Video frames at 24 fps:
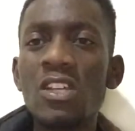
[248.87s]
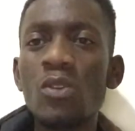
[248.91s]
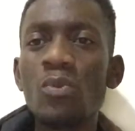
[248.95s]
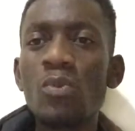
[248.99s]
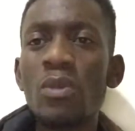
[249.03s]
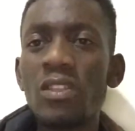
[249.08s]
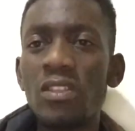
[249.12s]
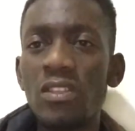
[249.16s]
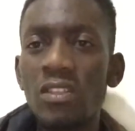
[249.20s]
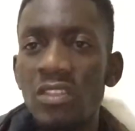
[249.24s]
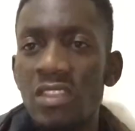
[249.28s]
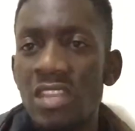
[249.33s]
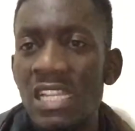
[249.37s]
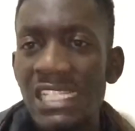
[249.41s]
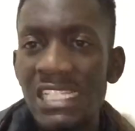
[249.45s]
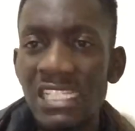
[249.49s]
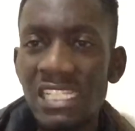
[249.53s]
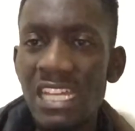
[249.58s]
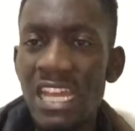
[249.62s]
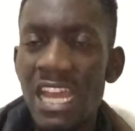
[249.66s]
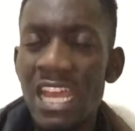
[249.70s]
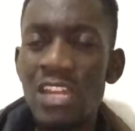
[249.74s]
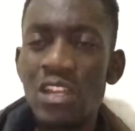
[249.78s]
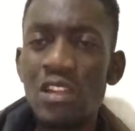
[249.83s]
with this
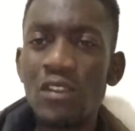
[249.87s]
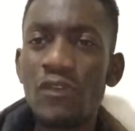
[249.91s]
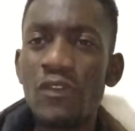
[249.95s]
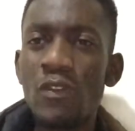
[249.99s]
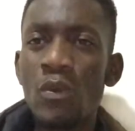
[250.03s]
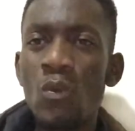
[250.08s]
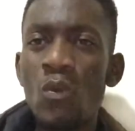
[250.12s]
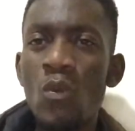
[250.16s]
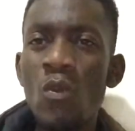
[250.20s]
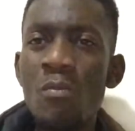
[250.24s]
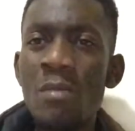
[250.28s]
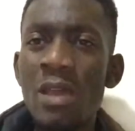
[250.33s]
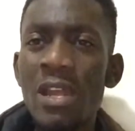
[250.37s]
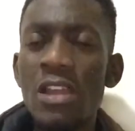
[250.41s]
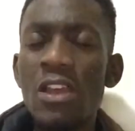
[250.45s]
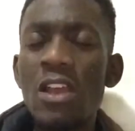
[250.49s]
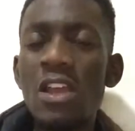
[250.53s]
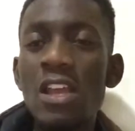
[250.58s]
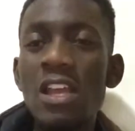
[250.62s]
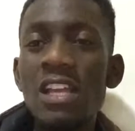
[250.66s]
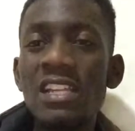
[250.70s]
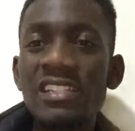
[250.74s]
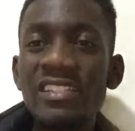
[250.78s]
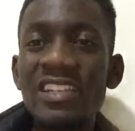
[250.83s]
kind of a woman?
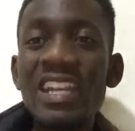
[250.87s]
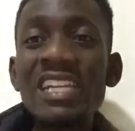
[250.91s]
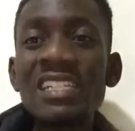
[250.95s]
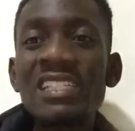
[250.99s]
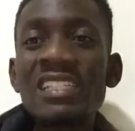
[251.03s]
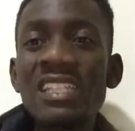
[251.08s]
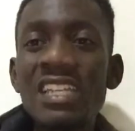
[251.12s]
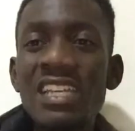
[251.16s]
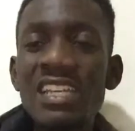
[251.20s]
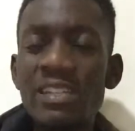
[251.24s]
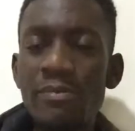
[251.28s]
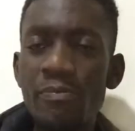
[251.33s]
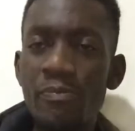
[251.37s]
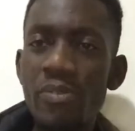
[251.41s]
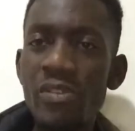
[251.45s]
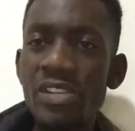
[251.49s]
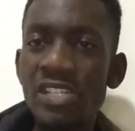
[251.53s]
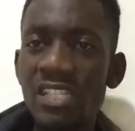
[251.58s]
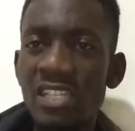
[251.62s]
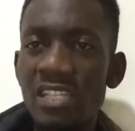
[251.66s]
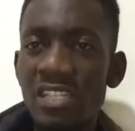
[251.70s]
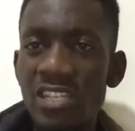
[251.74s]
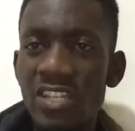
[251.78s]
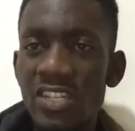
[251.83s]
Just at a
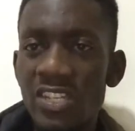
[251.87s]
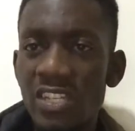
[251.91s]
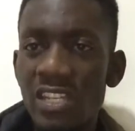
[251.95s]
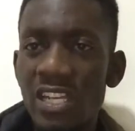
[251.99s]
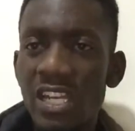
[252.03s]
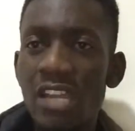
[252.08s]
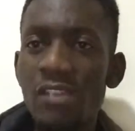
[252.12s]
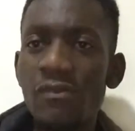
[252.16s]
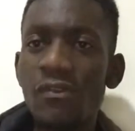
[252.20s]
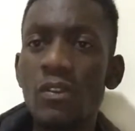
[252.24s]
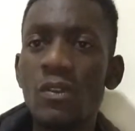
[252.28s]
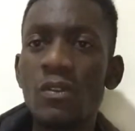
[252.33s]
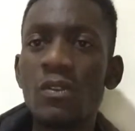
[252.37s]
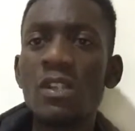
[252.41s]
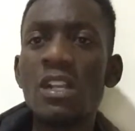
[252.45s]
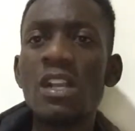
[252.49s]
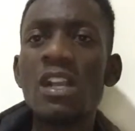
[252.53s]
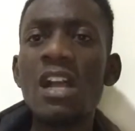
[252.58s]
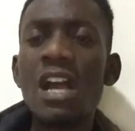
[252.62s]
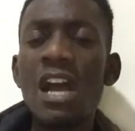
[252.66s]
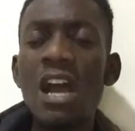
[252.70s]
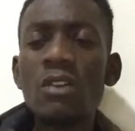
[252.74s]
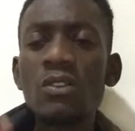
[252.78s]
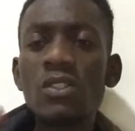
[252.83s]
presentation level.
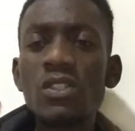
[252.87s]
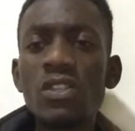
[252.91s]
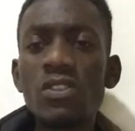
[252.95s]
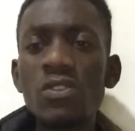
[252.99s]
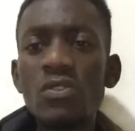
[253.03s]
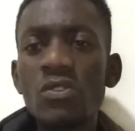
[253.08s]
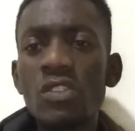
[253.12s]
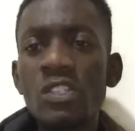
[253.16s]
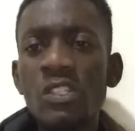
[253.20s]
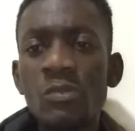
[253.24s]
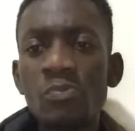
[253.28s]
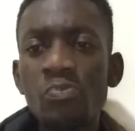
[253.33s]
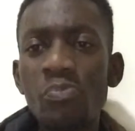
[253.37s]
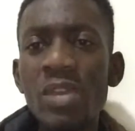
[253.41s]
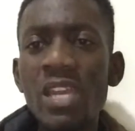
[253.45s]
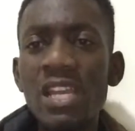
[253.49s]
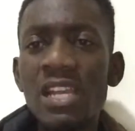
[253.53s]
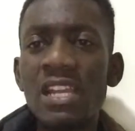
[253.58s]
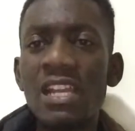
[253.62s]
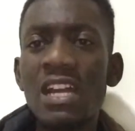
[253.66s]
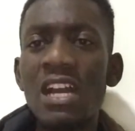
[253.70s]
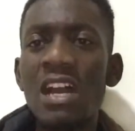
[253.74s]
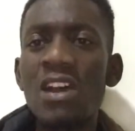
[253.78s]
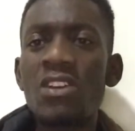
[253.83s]
How do you
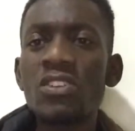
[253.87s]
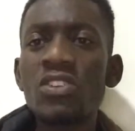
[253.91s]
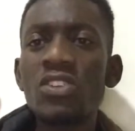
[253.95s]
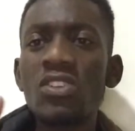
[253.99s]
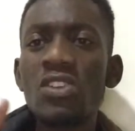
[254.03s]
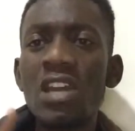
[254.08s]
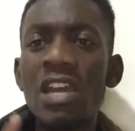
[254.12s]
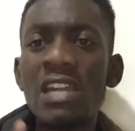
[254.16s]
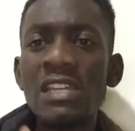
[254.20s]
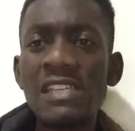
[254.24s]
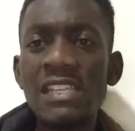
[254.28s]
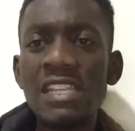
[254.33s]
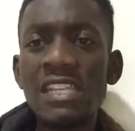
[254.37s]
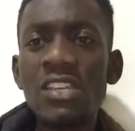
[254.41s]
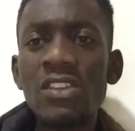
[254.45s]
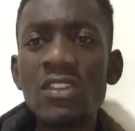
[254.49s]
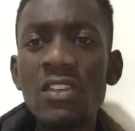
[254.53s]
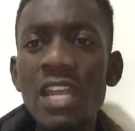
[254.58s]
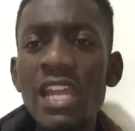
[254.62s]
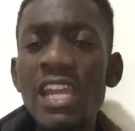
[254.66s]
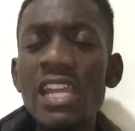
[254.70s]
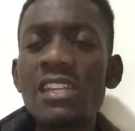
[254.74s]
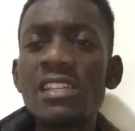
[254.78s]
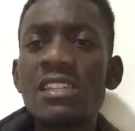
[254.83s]
speak? How do you
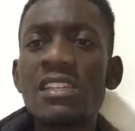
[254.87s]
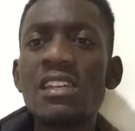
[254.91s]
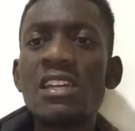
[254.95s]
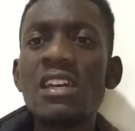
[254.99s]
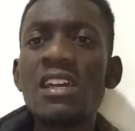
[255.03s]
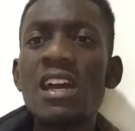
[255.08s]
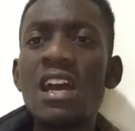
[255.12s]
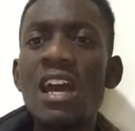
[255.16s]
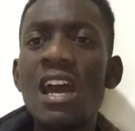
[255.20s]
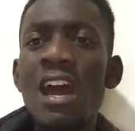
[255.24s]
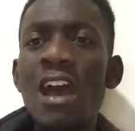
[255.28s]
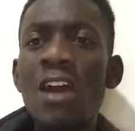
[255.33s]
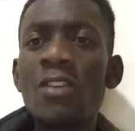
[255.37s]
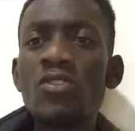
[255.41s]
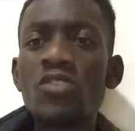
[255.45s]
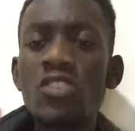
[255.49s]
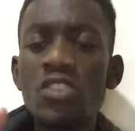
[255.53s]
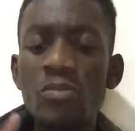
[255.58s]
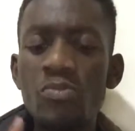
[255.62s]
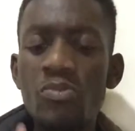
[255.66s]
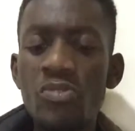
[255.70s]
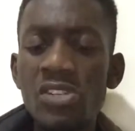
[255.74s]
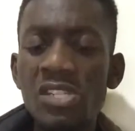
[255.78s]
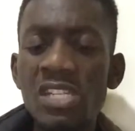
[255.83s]
articulate? How do
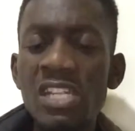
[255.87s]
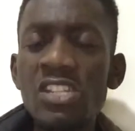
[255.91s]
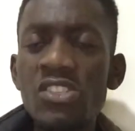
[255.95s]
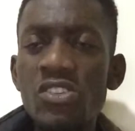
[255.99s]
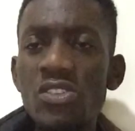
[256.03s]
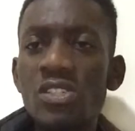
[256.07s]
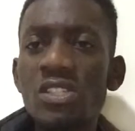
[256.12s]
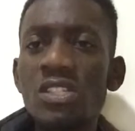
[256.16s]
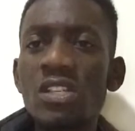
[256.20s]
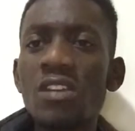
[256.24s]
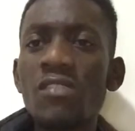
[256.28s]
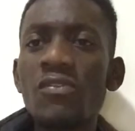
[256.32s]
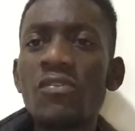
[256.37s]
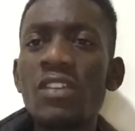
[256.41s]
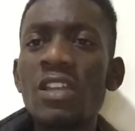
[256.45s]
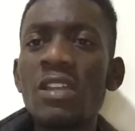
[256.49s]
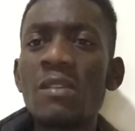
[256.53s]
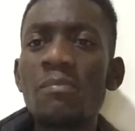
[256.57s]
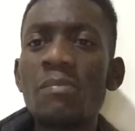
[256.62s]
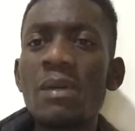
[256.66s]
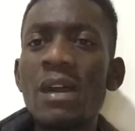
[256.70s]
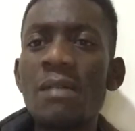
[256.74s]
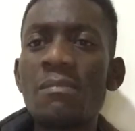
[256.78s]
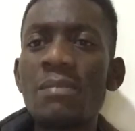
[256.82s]
you present yourself
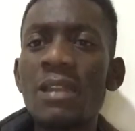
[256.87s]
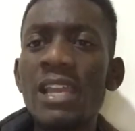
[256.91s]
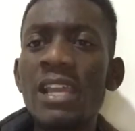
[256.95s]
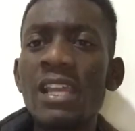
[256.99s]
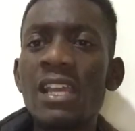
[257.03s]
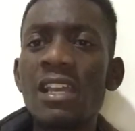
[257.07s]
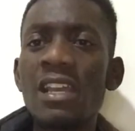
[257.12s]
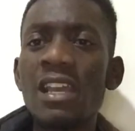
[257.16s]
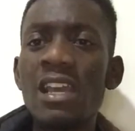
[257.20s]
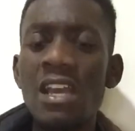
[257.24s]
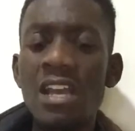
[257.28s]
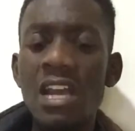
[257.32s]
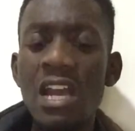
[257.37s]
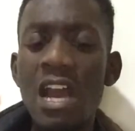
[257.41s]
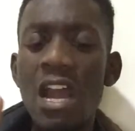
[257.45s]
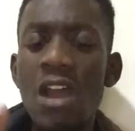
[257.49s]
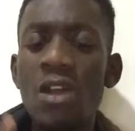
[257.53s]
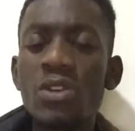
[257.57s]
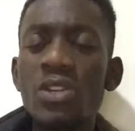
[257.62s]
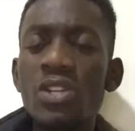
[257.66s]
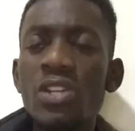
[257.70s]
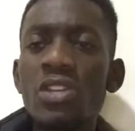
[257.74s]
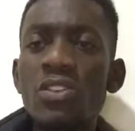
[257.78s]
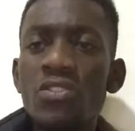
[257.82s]
in public?
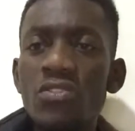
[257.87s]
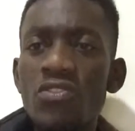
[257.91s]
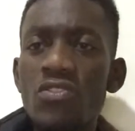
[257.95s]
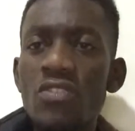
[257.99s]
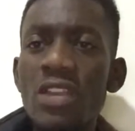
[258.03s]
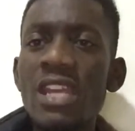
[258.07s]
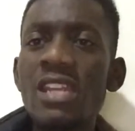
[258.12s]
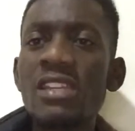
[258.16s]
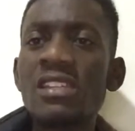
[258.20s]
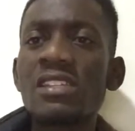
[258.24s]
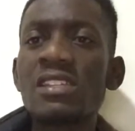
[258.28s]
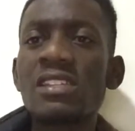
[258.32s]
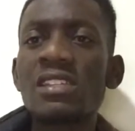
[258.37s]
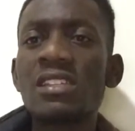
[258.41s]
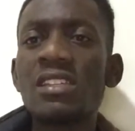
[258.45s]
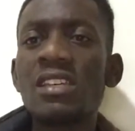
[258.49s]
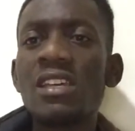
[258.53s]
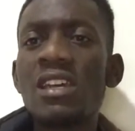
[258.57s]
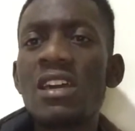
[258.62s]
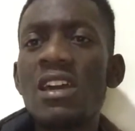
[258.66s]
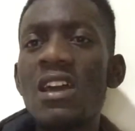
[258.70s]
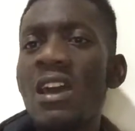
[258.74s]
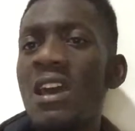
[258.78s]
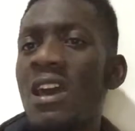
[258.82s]
How do you dress?
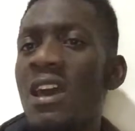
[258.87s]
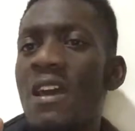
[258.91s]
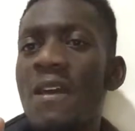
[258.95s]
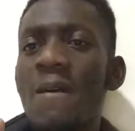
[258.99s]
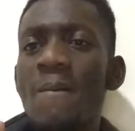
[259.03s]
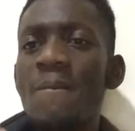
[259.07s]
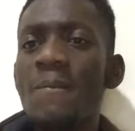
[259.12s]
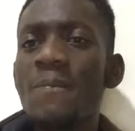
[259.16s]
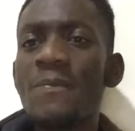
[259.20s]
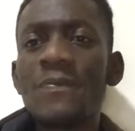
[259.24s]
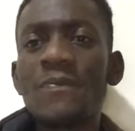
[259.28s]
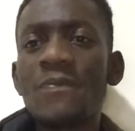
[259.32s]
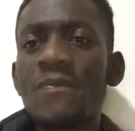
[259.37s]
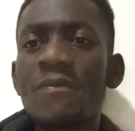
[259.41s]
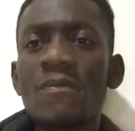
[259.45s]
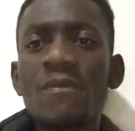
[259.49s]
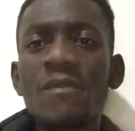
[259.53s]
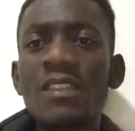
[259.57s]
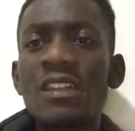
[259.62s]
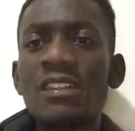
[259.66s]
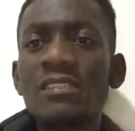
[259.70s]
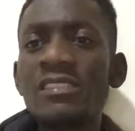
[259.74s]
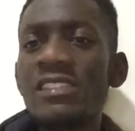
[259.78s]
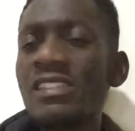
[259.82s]

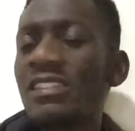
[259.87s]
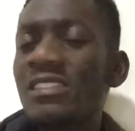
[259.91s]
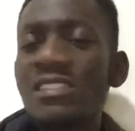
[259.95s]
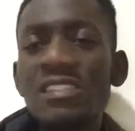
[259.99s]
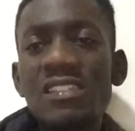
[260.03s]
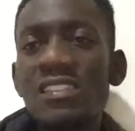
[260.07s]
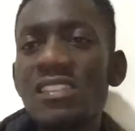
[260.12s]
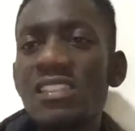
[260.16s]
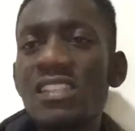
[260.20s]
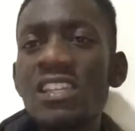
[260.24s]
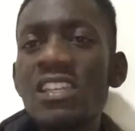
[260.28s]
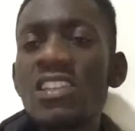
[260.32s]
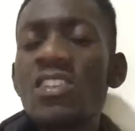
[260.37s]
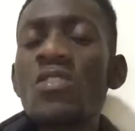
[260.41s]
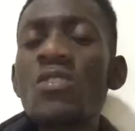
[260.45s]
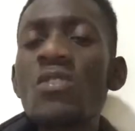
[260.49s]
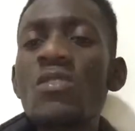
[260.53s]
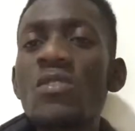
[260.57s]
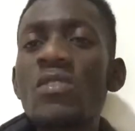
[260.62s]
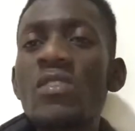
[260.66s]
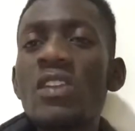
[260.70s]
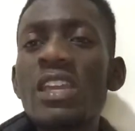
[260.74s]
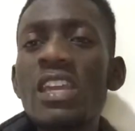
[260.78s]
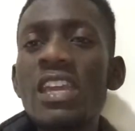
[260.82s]
Just, you
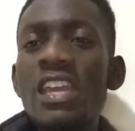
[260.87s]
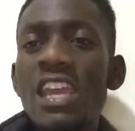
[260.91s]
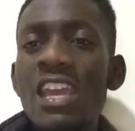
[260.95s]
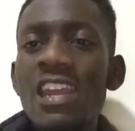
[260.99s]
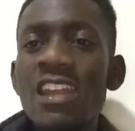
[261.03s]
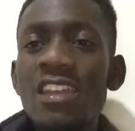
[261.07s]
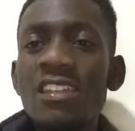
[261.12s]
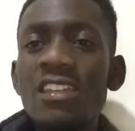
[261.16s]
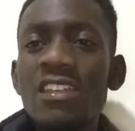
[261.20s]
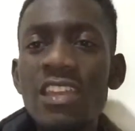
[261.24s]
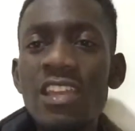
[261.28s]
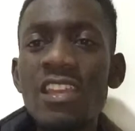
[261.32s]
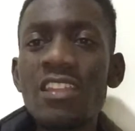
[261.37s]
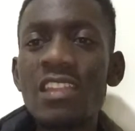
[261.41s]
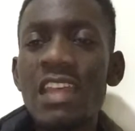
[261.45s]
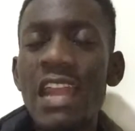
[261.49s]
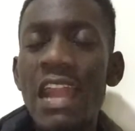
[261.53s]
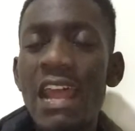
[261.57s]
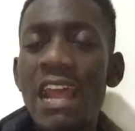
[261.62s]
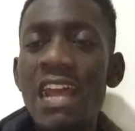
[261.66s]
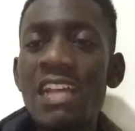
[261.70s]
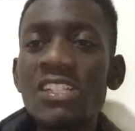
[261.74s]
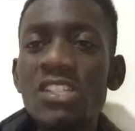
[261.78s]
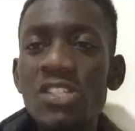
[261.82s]
know, anything that
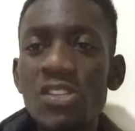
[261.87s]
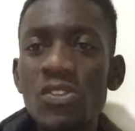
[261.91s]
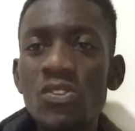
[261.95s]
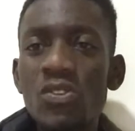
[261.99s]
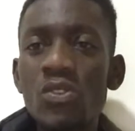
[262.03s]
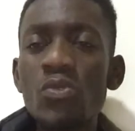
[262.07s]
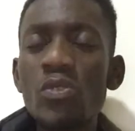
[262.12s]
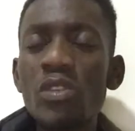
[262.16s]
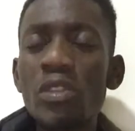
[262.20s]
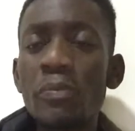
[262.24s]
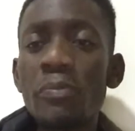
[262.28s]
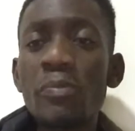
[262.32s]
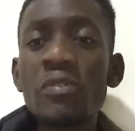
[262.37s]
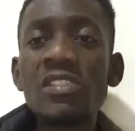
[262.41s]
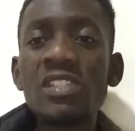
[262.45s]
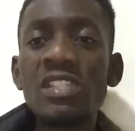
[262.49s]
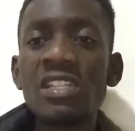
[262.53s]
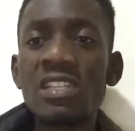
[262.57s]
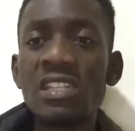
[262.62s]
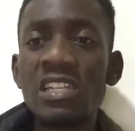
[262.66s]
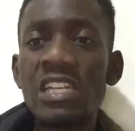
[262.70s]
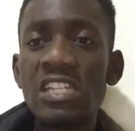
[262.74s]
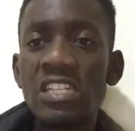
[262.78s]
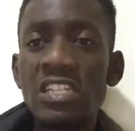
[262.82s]
has to do with
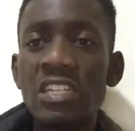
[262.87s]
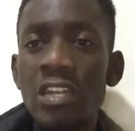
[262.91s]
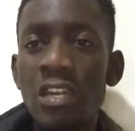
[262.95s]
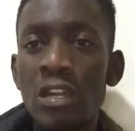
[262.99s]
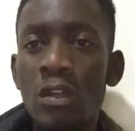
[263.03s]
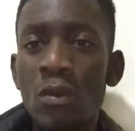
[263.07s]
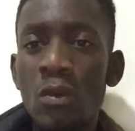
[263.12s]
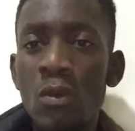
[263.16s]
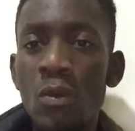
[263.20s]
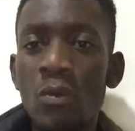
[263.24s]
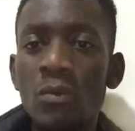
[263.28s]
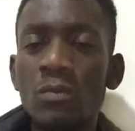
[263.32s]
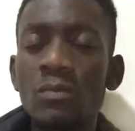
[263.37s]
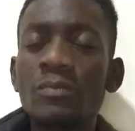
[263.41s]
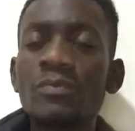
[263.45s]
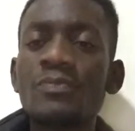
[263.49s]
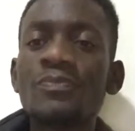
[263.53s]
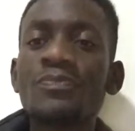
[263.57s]
presentation at all.